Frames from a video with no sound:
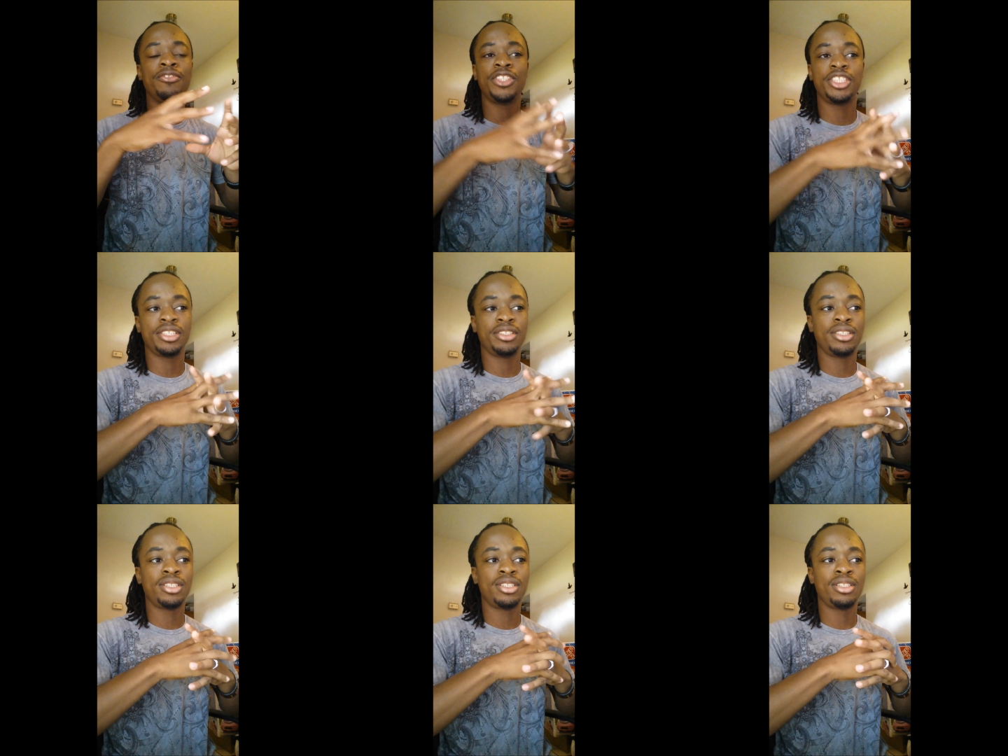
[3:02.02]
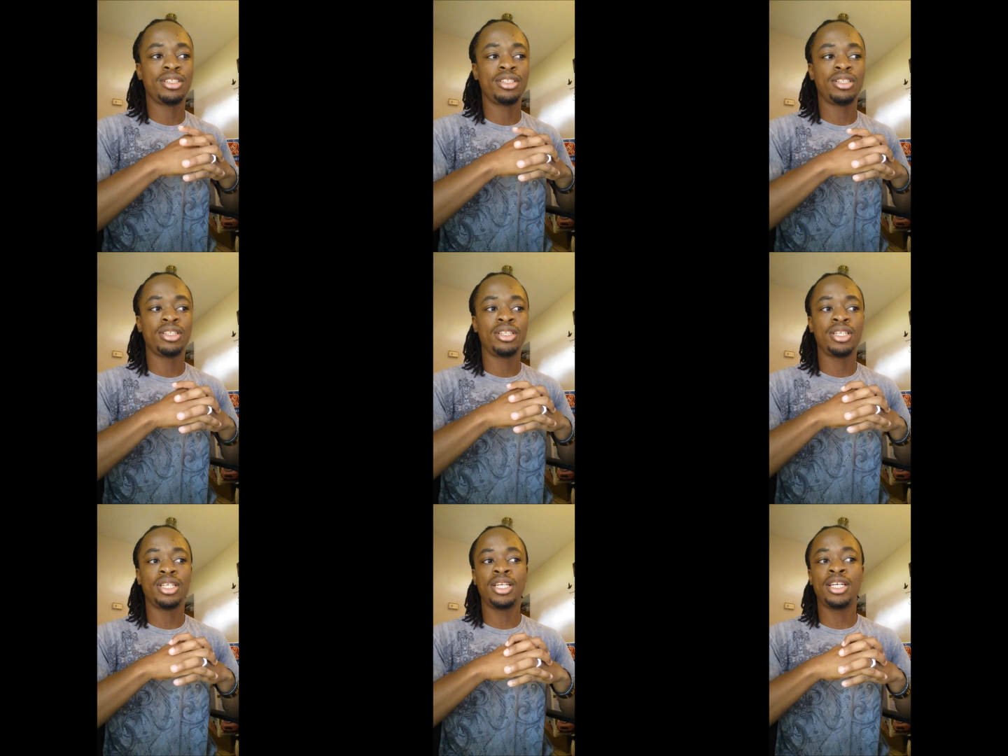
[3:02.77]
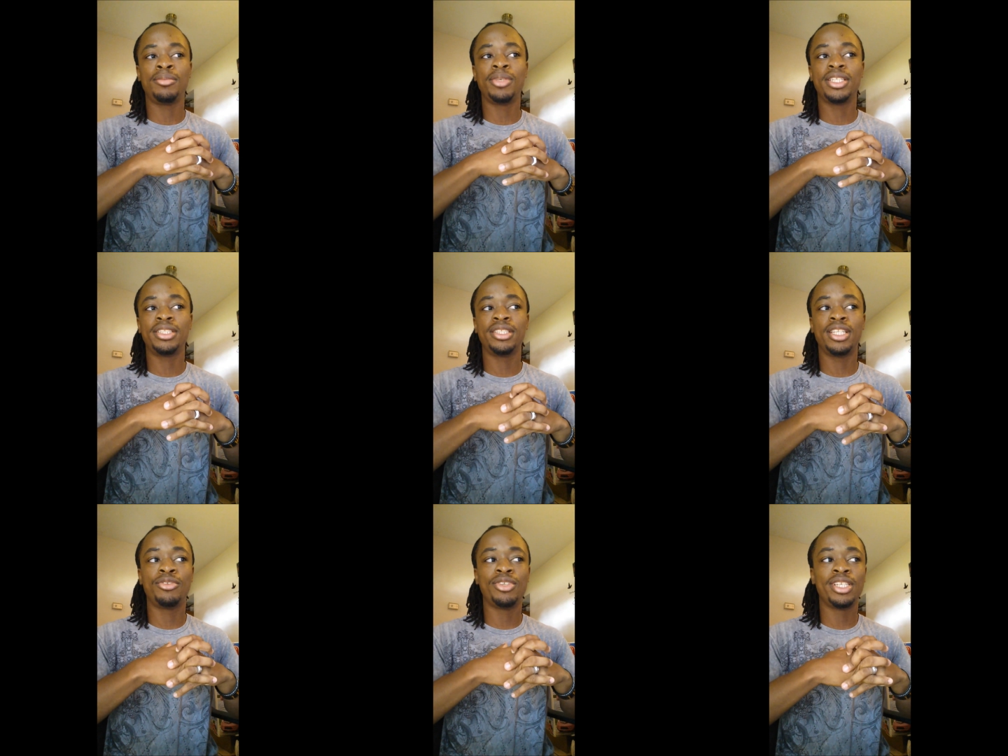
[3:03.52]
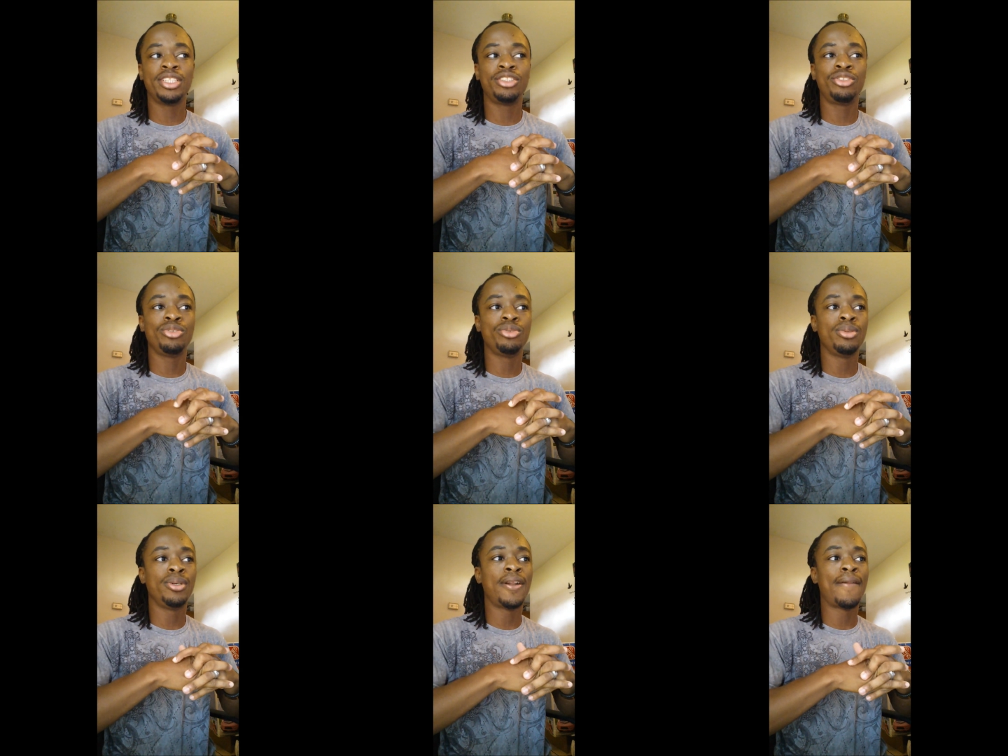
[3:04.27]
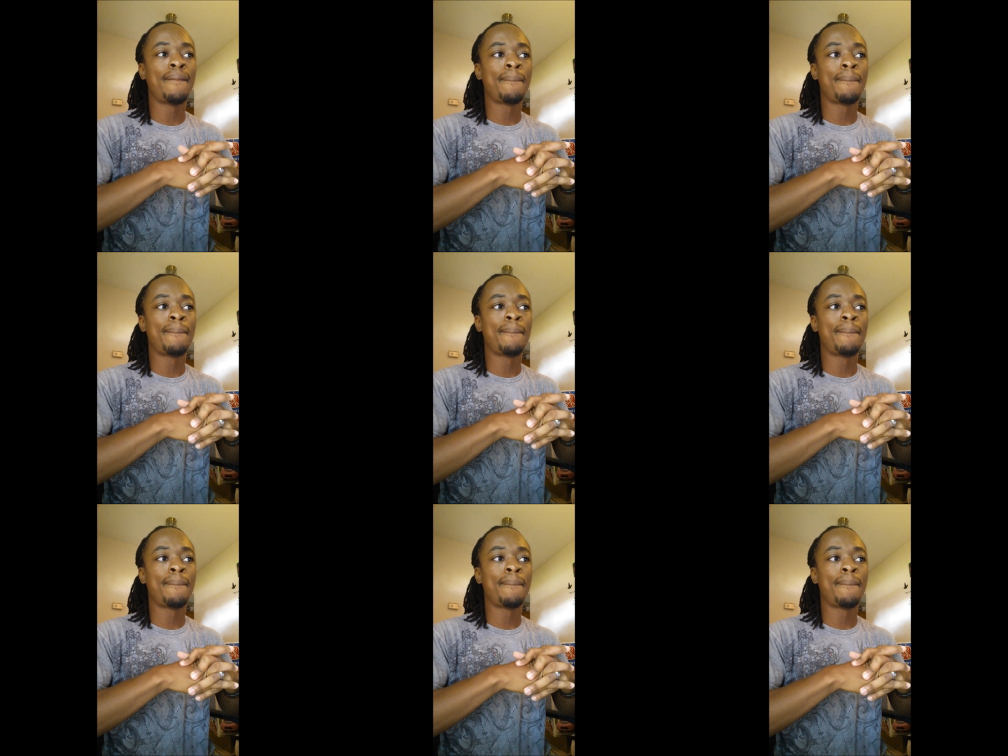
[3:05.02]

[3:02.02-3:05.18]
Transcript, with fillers: vision and I'm guessing that relates to